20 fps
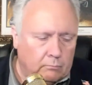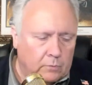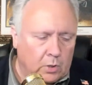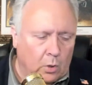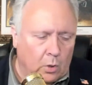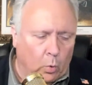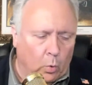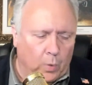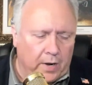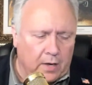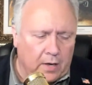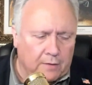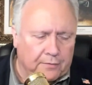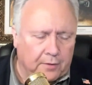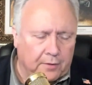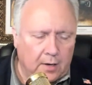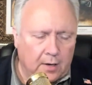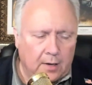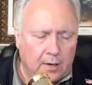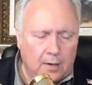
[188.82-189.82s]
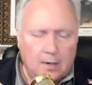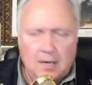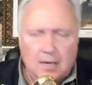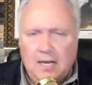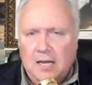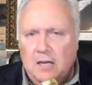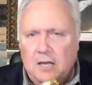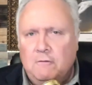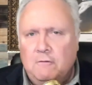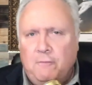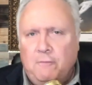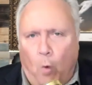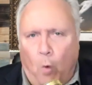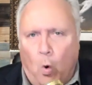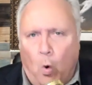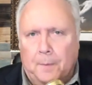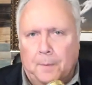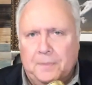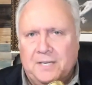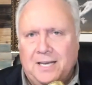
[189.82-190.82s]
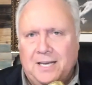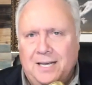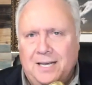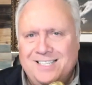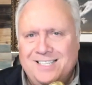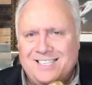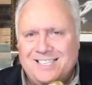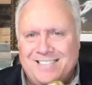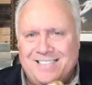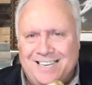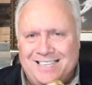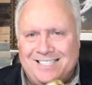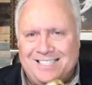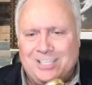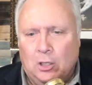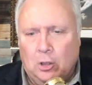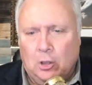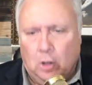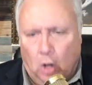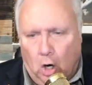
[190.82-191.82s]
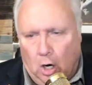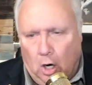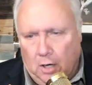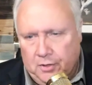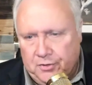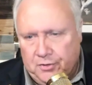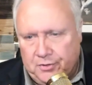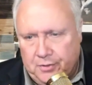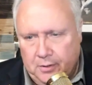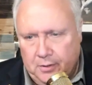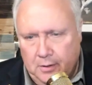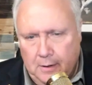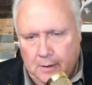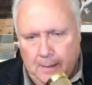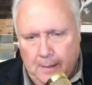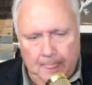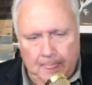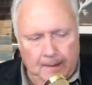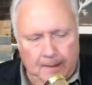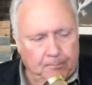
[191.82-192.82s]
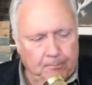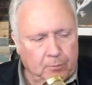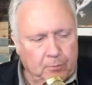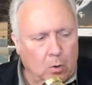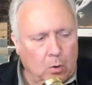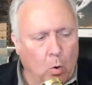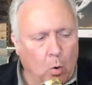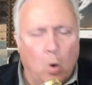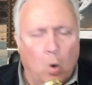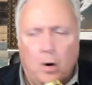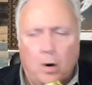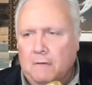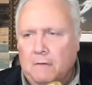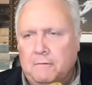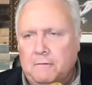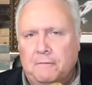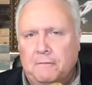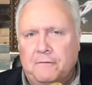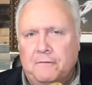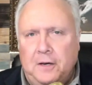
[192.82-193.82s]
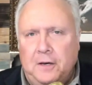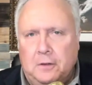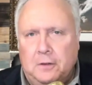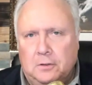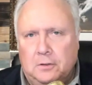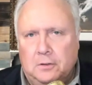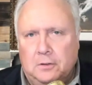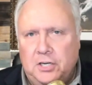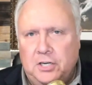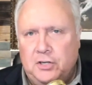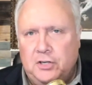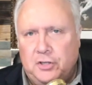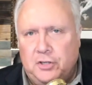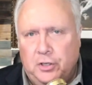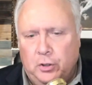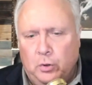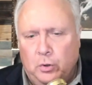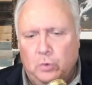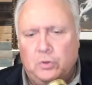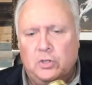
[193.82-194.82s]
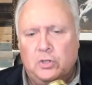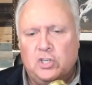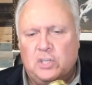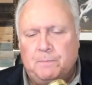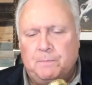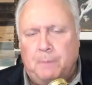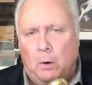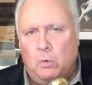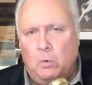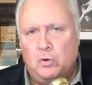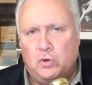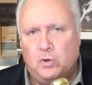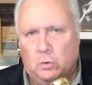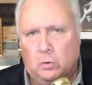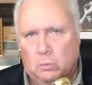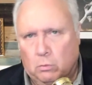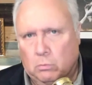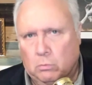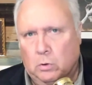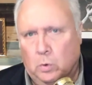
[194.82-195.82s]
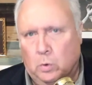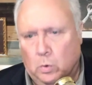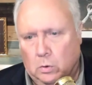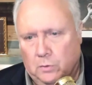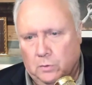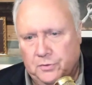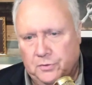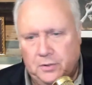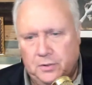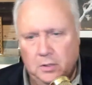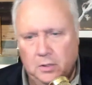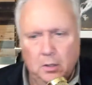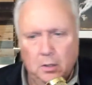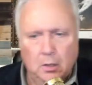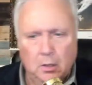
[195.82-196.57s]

with informed consent laws or of fetal tissue disposal rules.